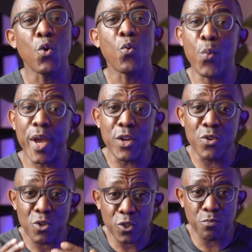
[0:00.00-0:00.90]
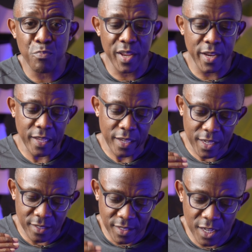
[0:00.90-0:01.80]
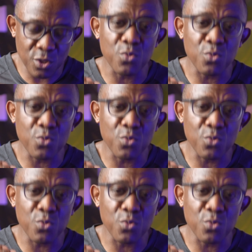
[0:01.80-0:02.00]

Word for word: When your spending starts